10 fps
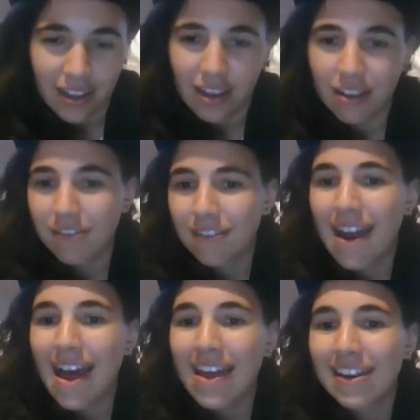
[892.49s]
A
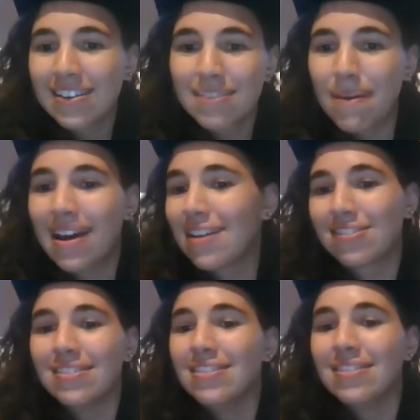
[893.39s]
grand
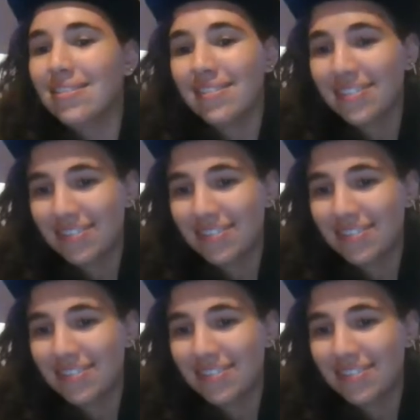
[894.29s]
passion.